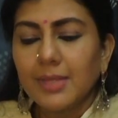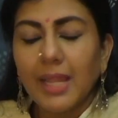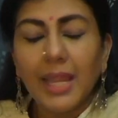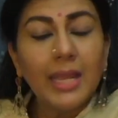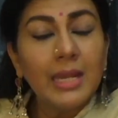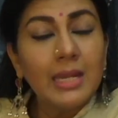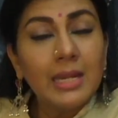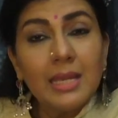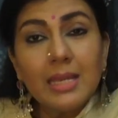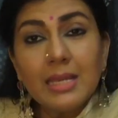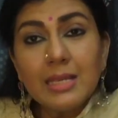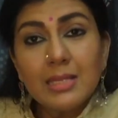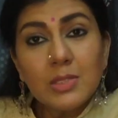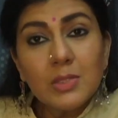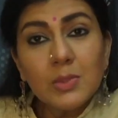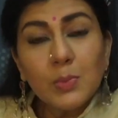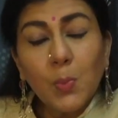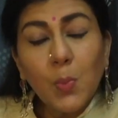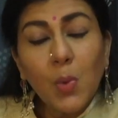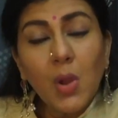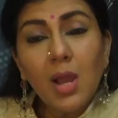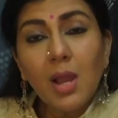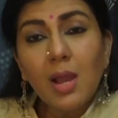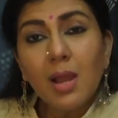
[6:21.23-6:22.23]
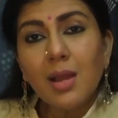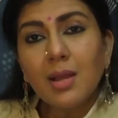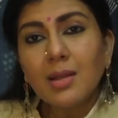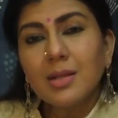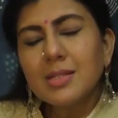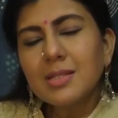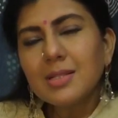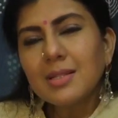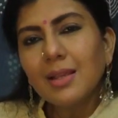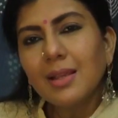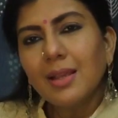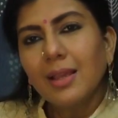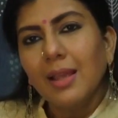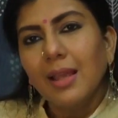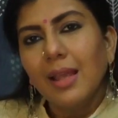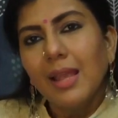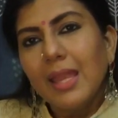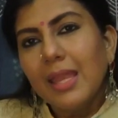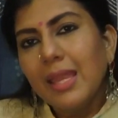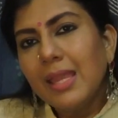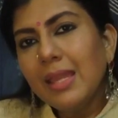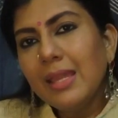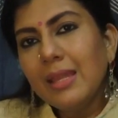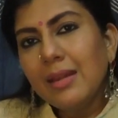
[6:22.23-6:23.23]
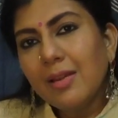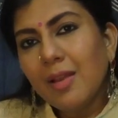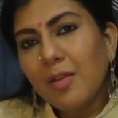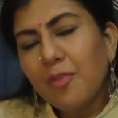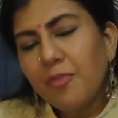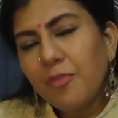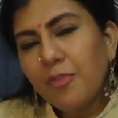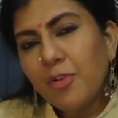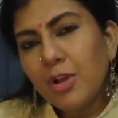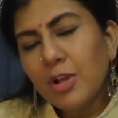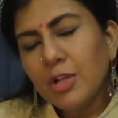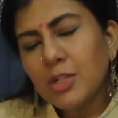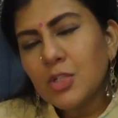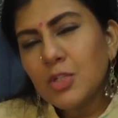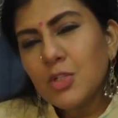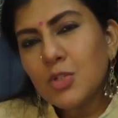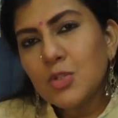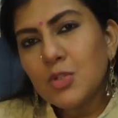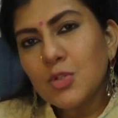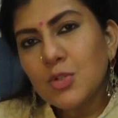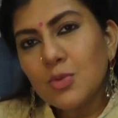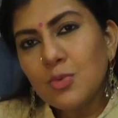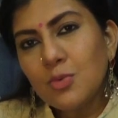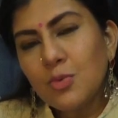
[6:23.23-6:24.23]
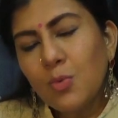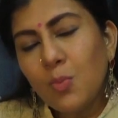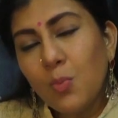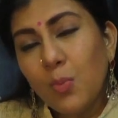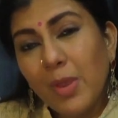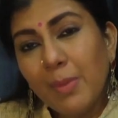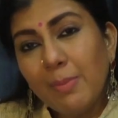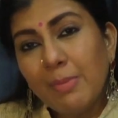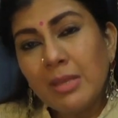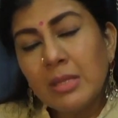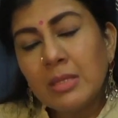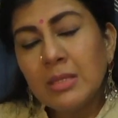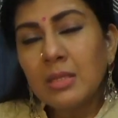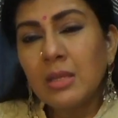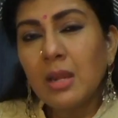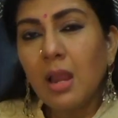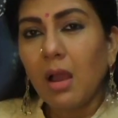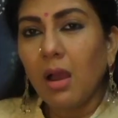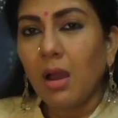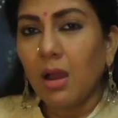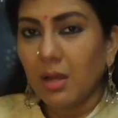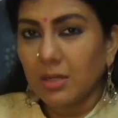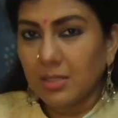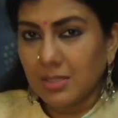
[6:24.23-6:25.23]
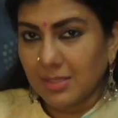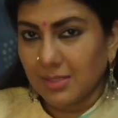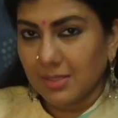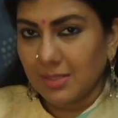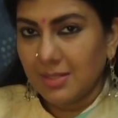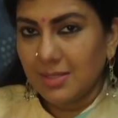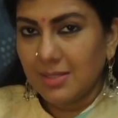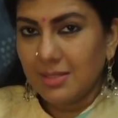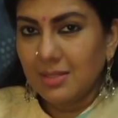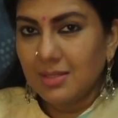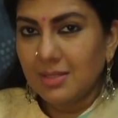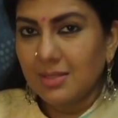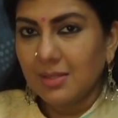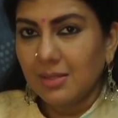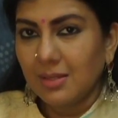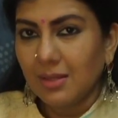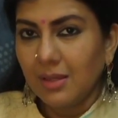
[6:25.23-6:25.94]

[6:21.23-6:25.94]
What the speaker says: In his works, he refers to women artists